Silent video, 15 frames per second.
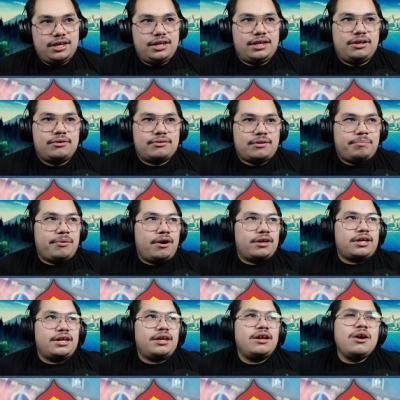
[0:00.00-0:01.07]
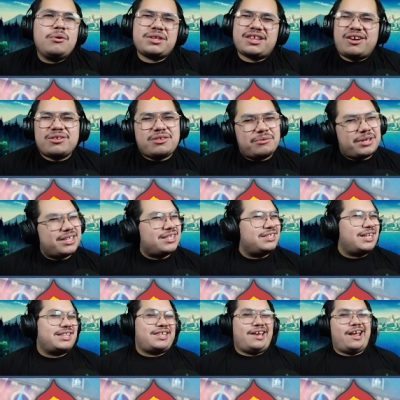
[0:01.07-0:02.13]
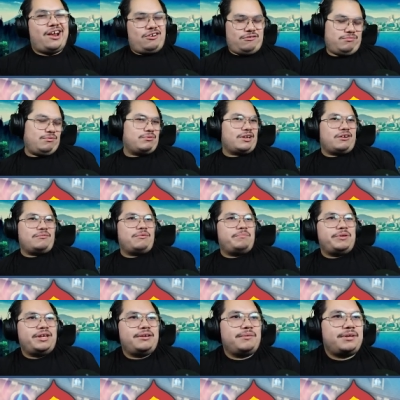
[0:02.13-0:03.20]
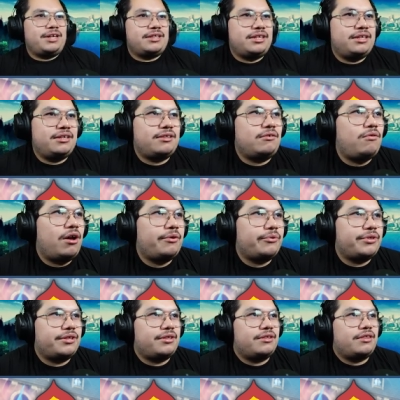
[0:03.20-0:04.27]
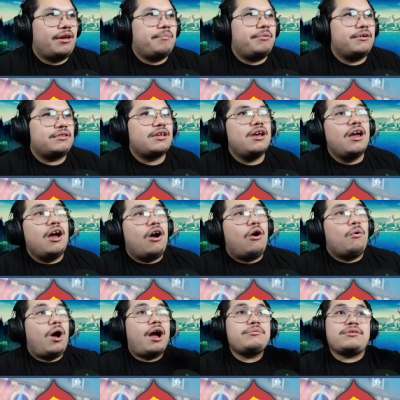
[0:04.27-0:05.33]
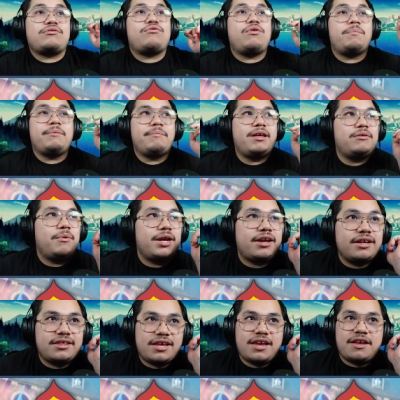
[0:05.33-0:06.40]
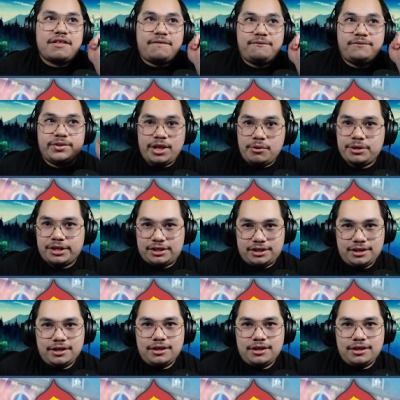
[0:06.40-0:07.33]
He goes to Palkia, which also isn't a terrible, terrible play because it is a quad resistant Jet Punch. Oh, I was tripping by the way because it's floating.